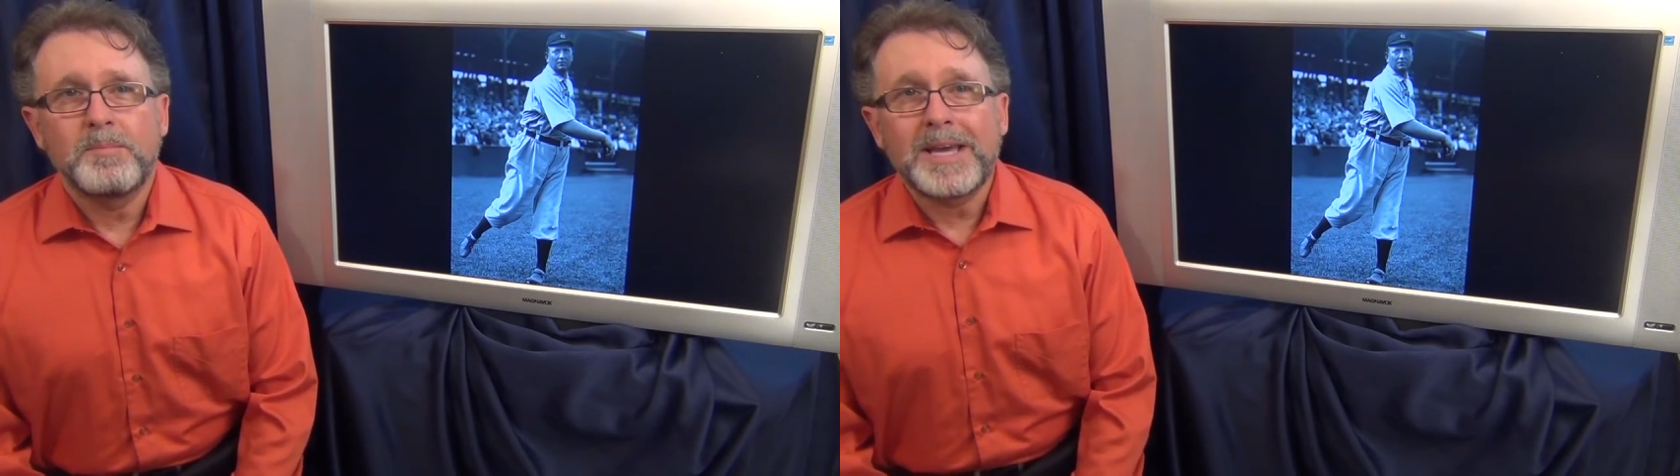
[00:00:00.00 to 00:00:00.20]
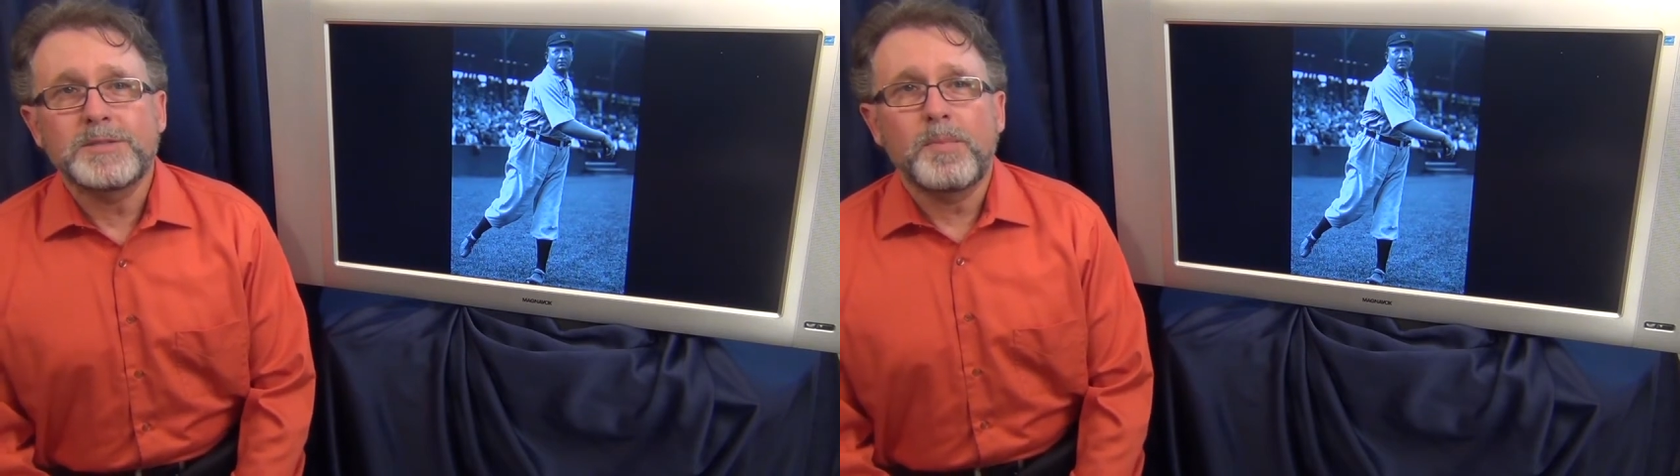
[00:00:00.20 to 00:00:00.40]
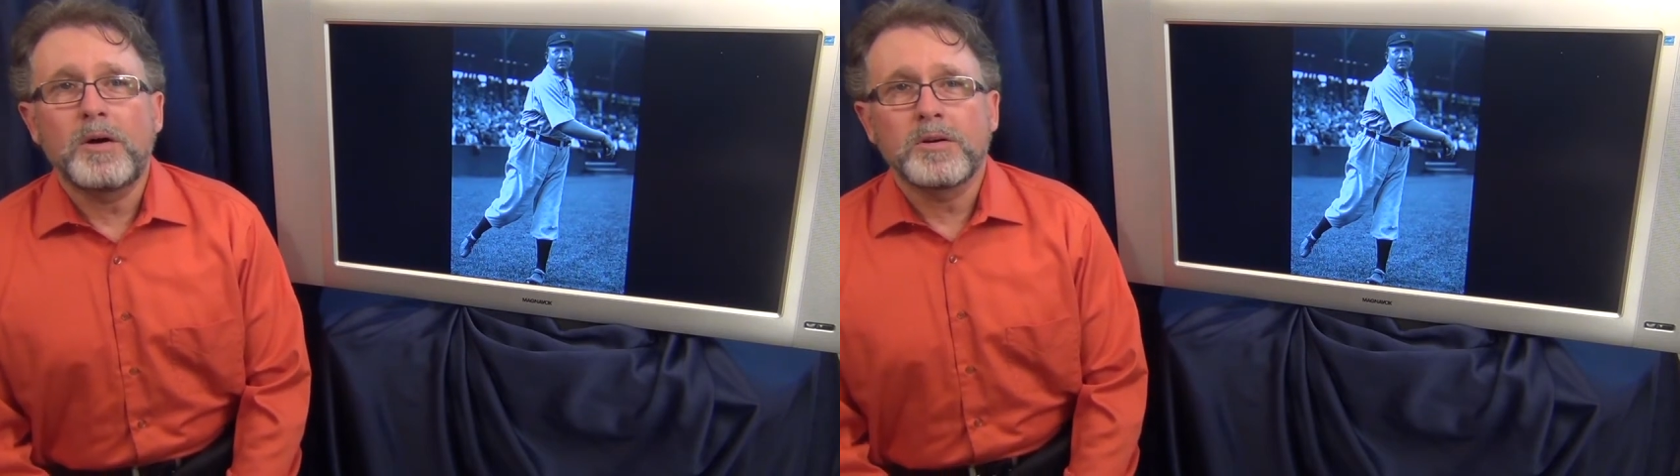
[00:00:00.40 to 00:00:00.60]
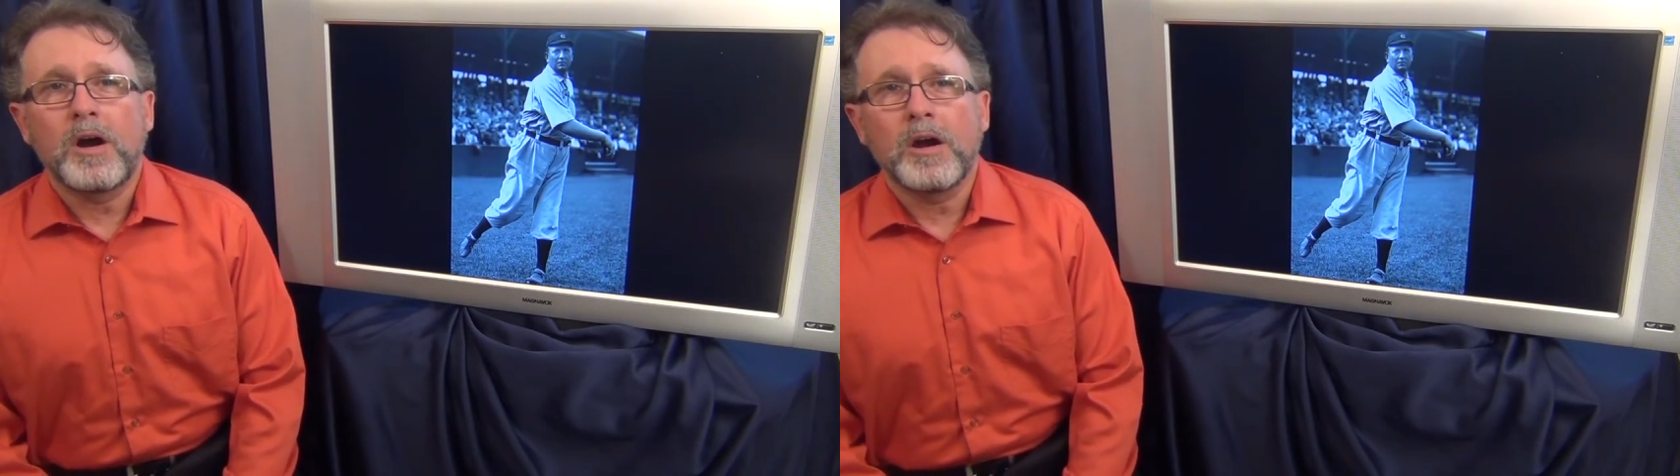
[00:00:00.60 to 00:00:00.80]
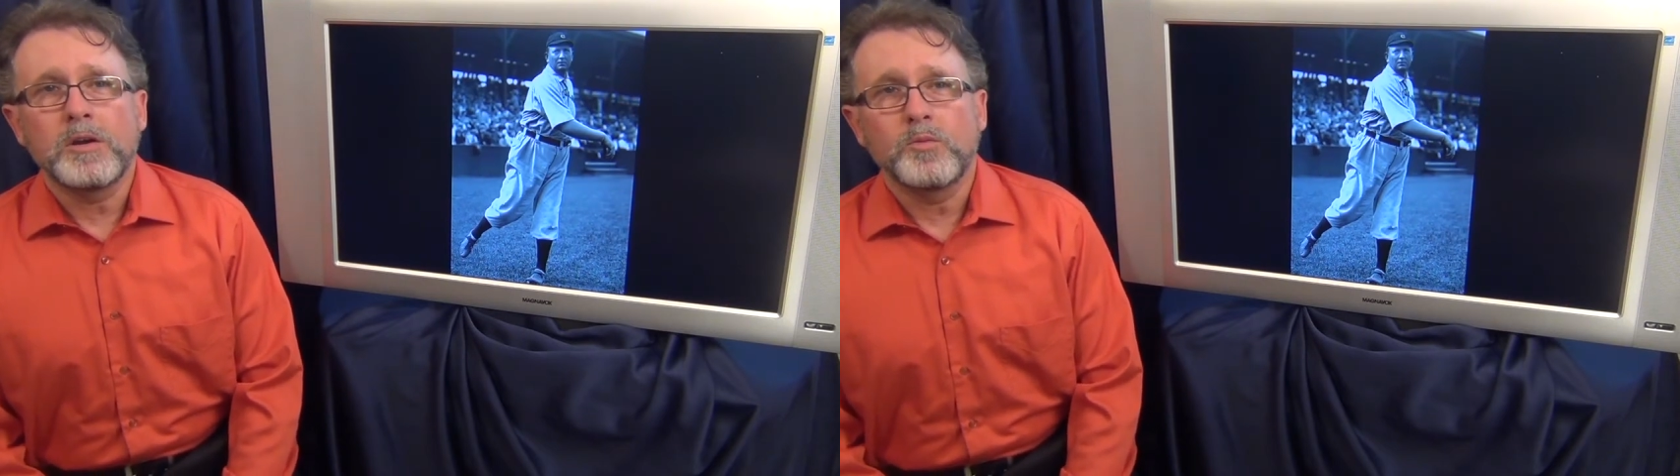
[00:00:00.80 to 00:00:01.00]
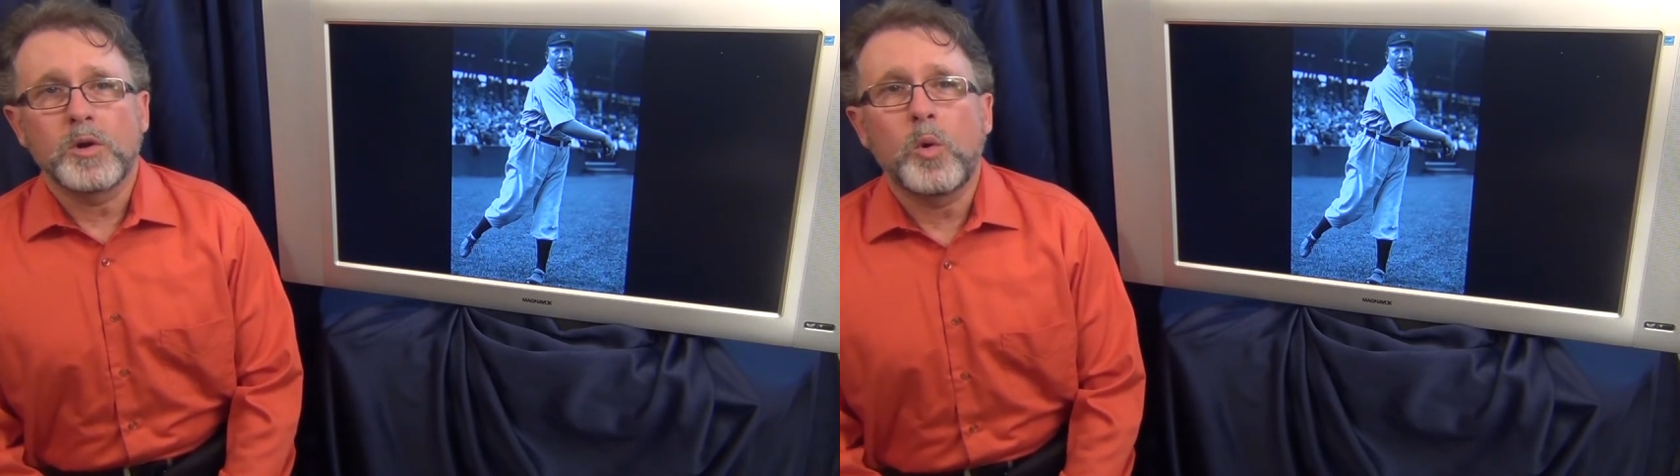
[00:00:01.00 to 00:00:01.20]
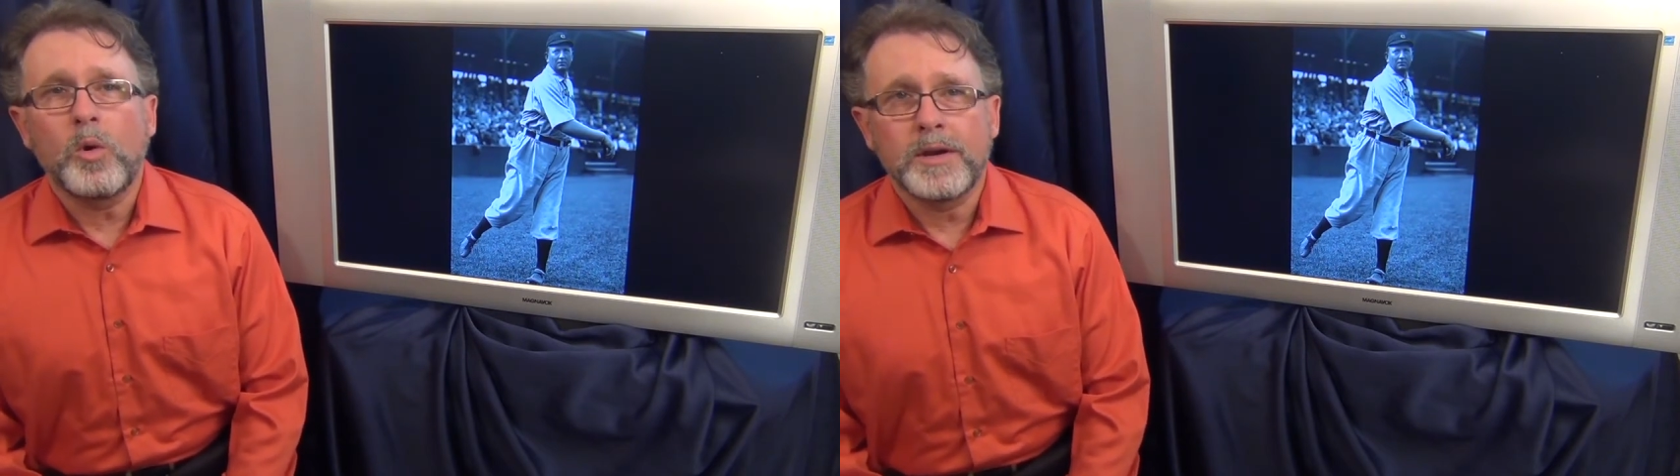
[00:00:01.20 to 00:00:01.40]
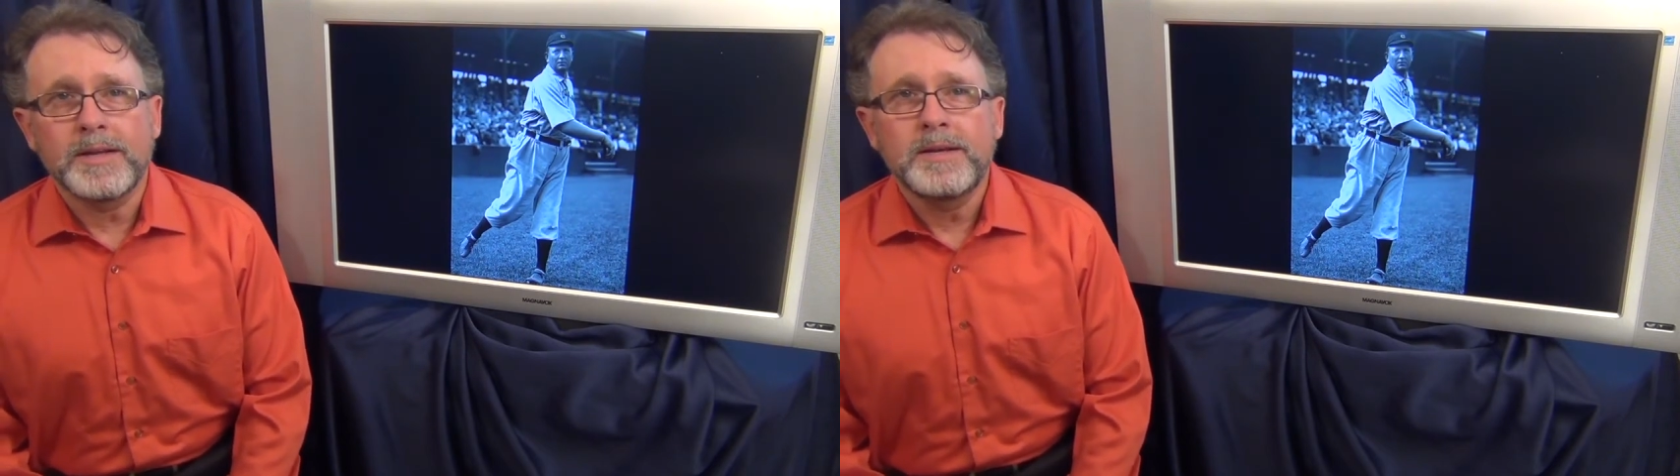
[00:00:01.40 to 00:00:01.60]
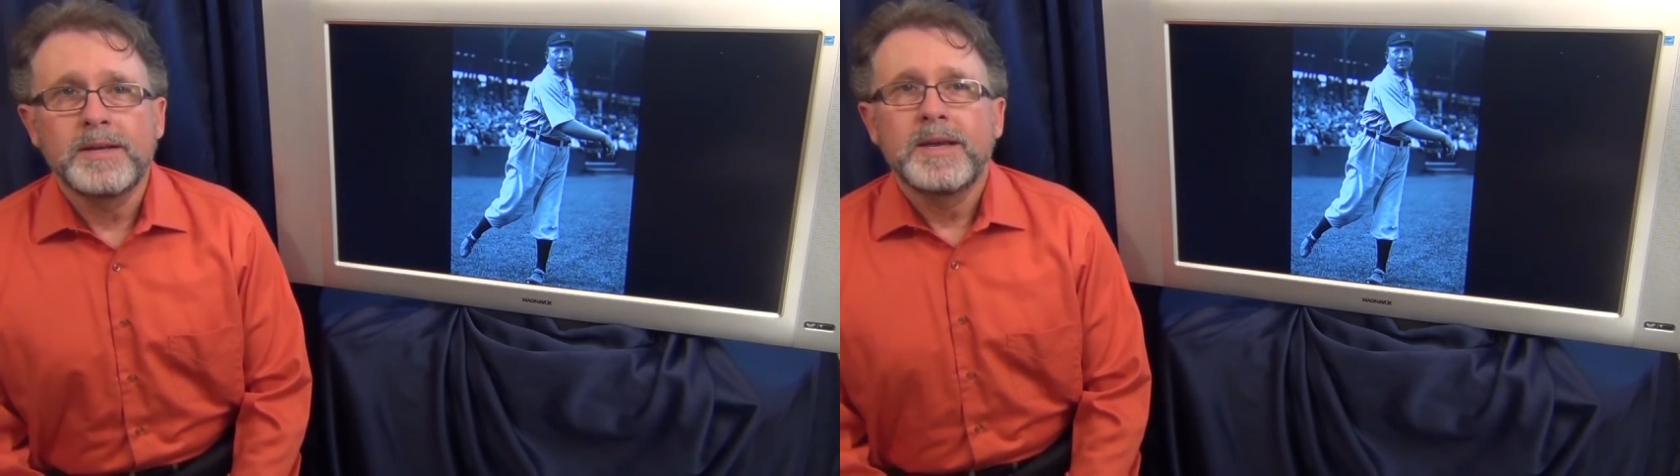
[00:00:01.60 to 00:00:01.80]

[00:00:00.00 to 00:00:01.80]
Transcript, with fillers: baseball card recorded